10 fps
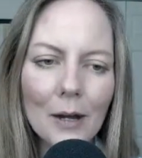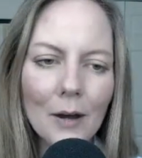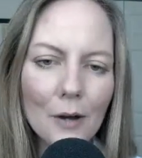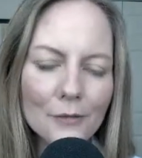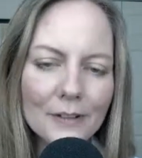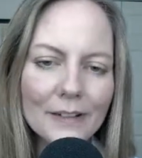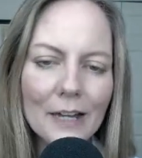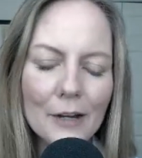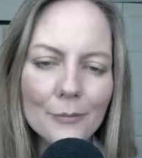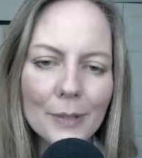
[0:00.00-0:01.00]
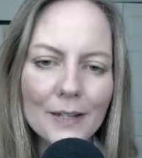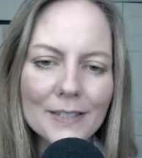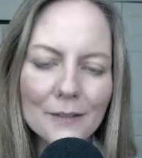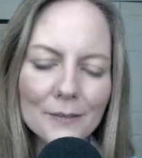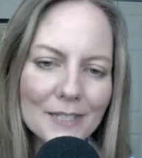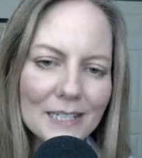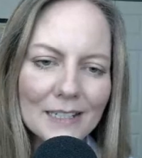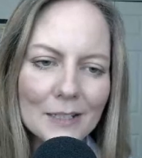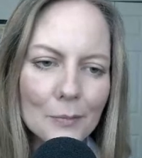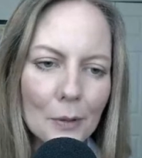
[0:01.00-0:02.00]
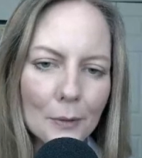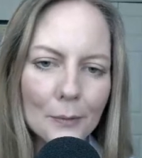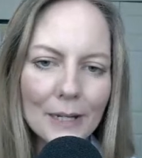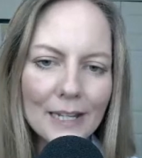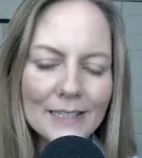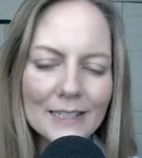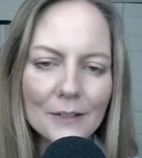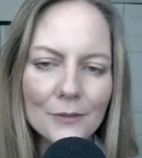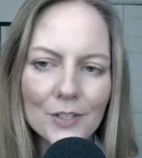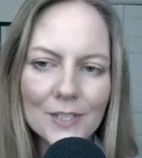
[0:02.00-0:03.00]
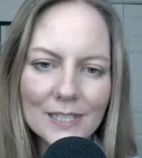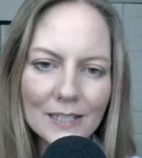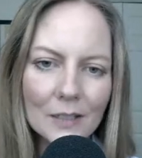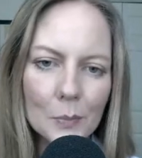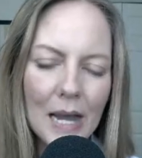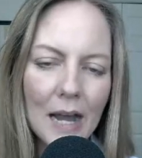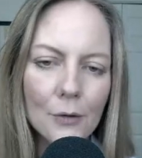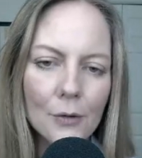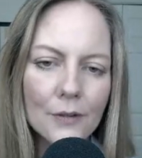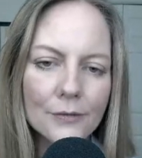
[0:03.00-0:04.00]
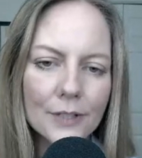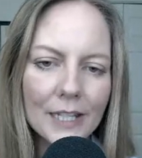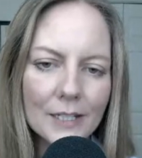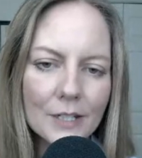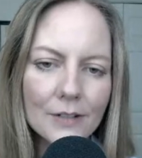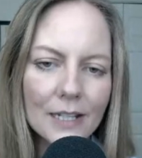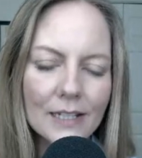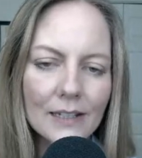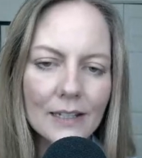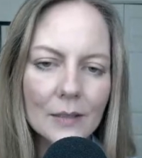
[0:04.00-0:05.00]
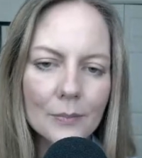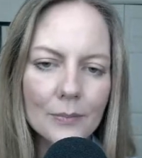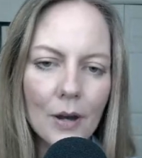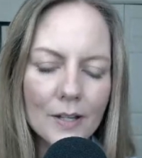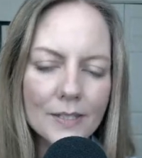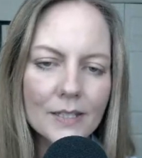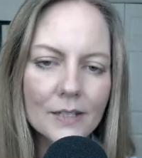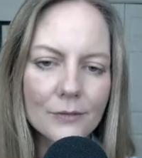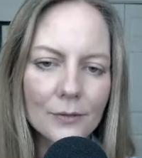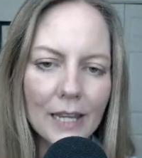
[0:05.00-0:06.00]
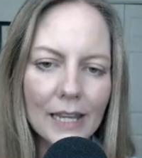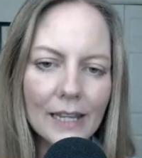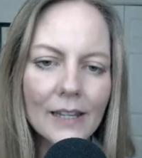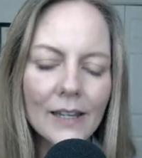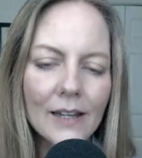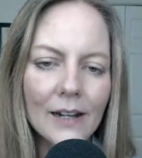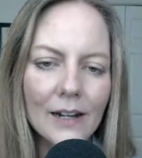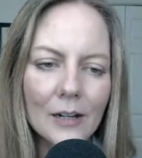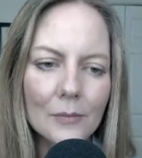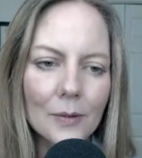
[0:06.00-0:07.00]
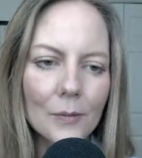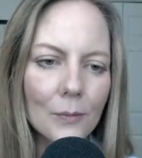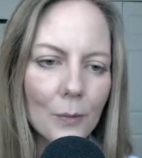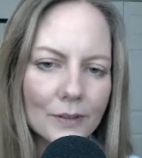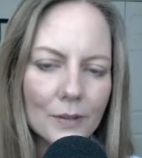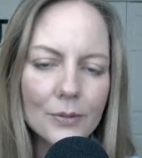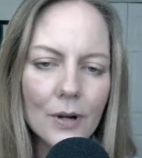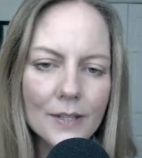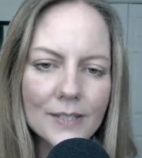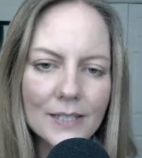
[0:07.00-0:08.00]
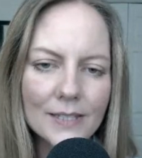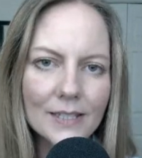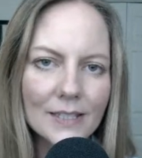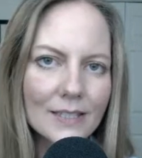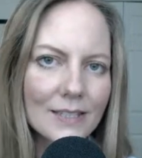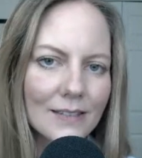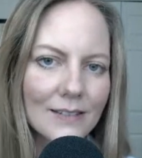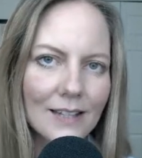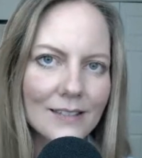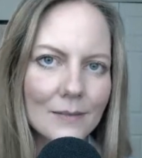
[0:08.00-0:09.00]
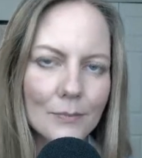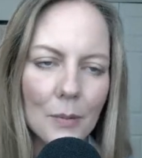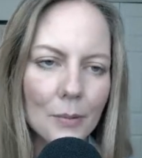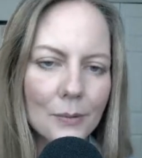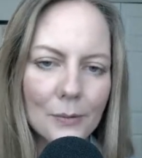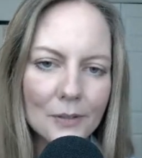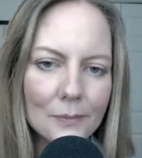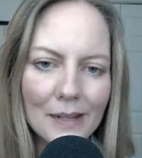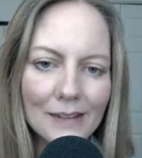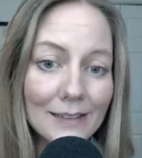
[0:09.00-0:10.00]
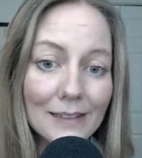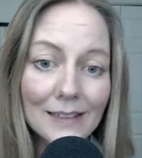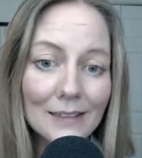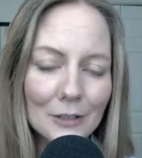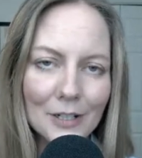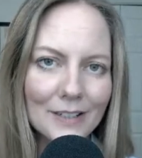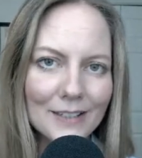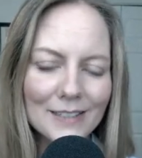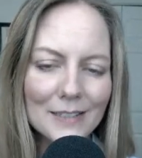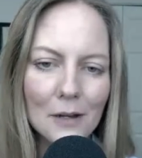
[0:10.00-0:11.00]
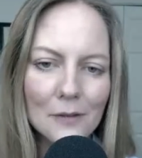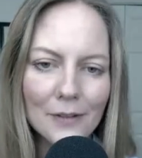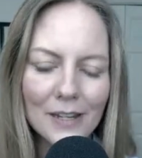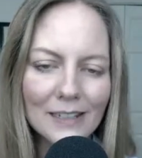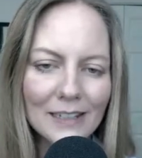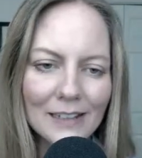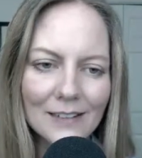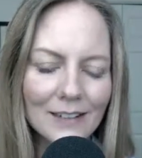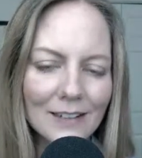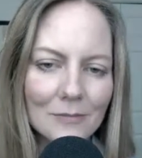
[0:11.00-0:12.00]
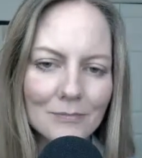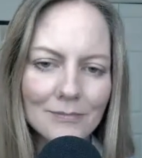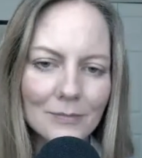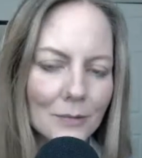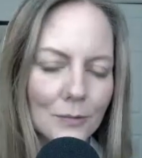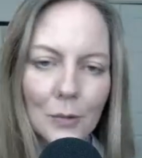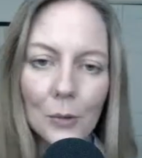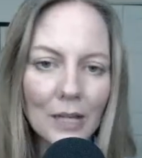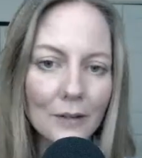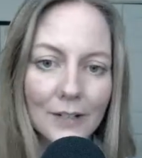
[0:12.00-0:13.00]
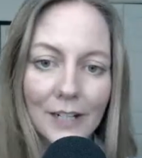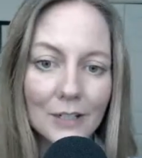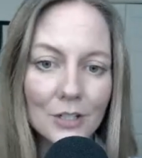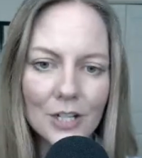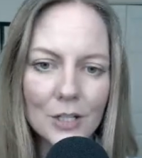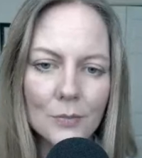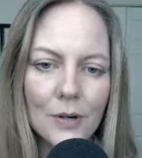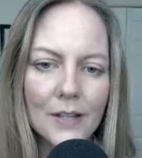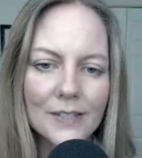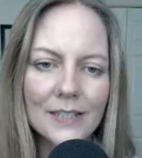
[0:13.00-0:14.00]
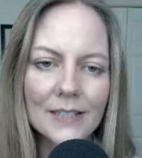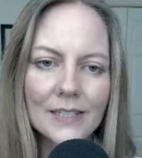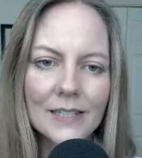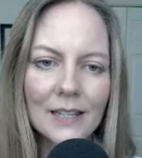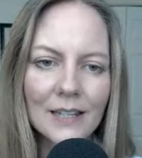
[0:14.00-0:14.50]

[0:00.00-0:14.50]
often enough, because I've seen it both ways, and I've just seen the power of reiterating in a positive way what the process is. That's probably one of my key learnings of any rollout or any change process.